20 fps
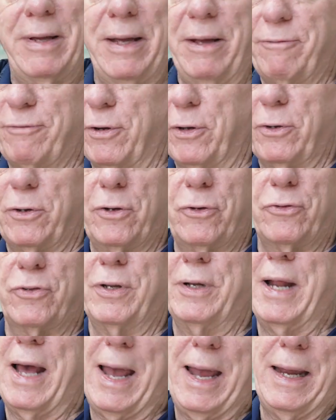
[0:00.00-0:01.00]
if you're
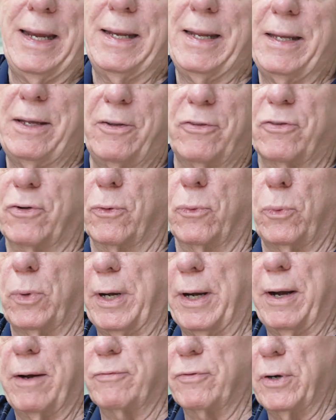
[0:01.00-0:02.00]
using 80s or
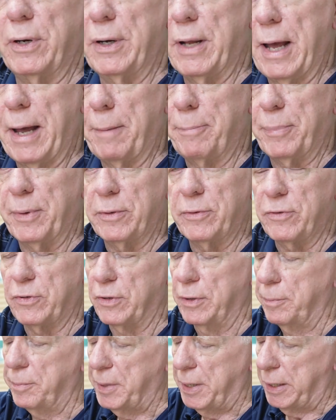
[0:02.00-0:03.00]
whatever it
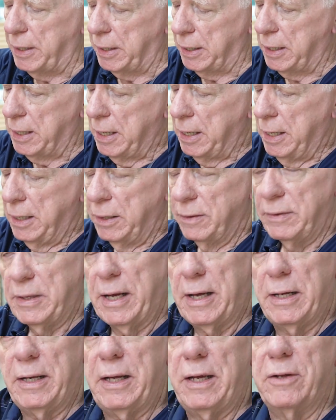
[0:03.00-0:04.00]
happens to be,
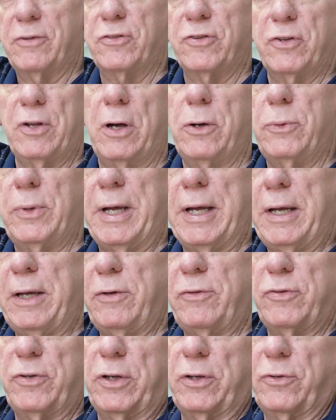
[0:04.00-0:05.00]
then it's so
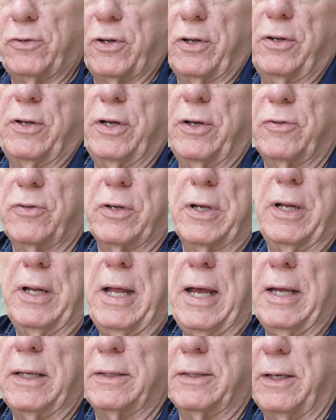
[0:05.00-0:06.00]
easy to
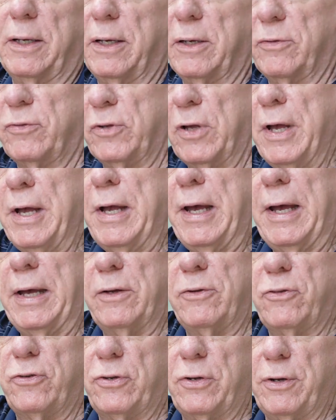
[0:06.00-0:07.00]
disconnect this
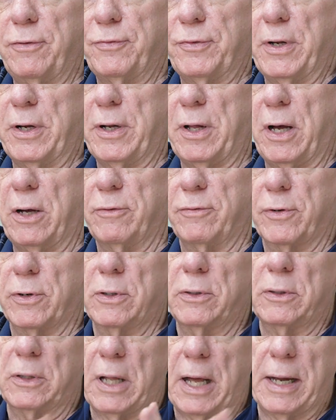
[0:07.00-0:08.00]
and shift it
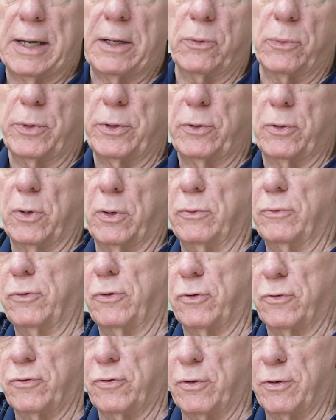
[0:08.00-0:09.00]
over, like when you're on
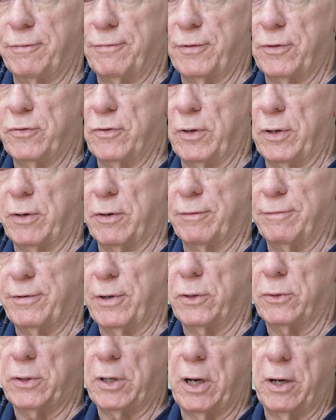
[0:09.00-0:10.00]
your surface
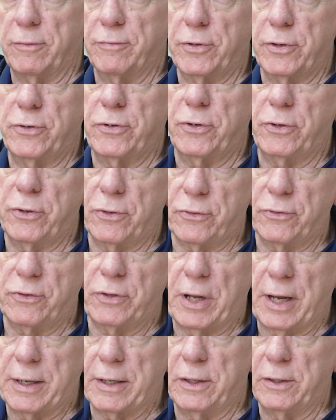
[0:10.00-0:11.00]
interval, over to your
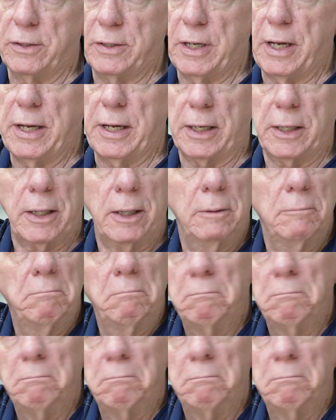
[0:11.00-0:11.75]
second tank.